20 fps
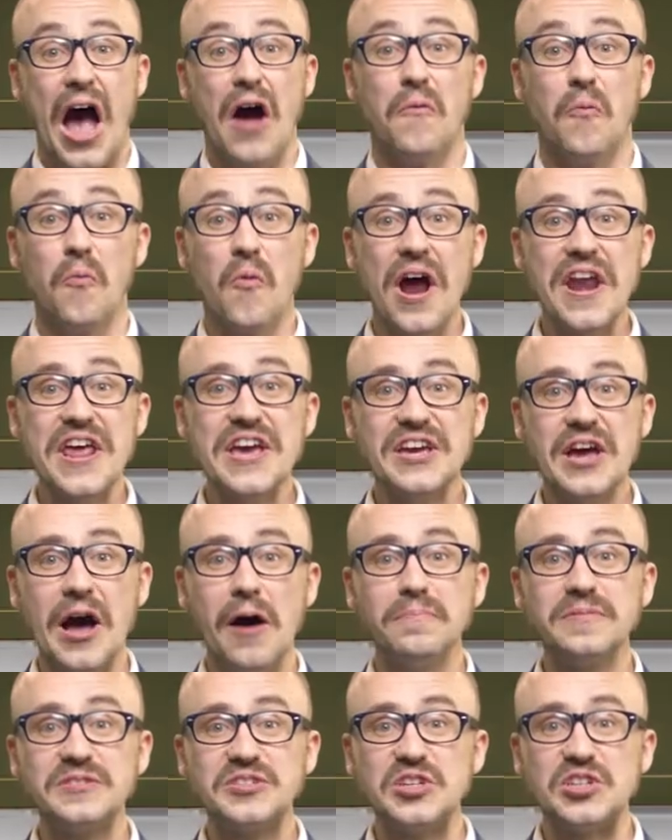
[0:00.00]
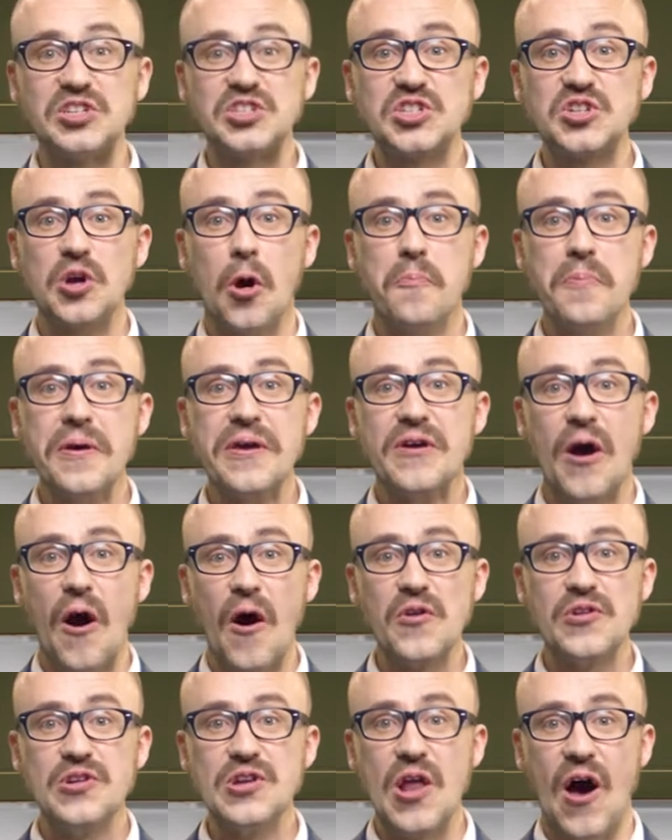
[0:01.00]
And when it comes to shopping
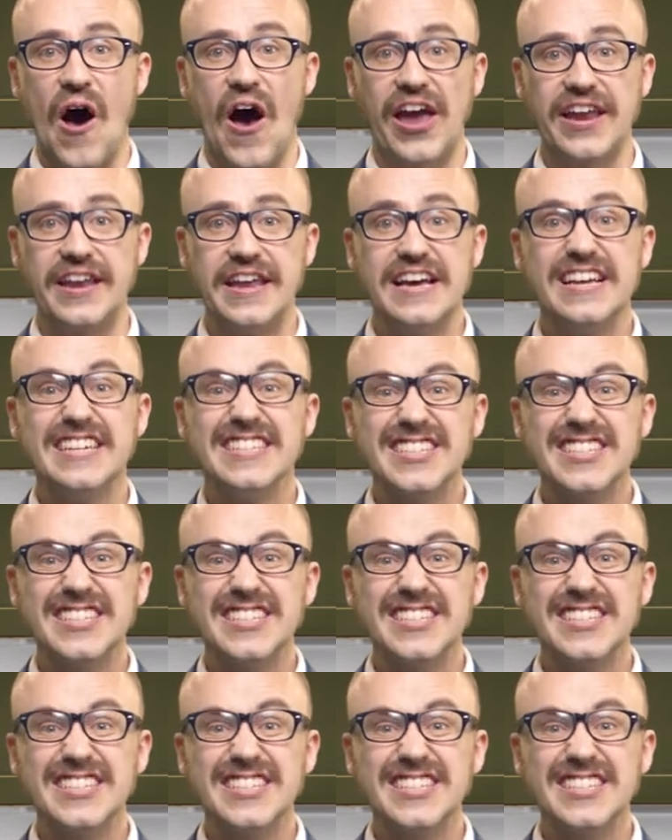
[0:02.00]
online,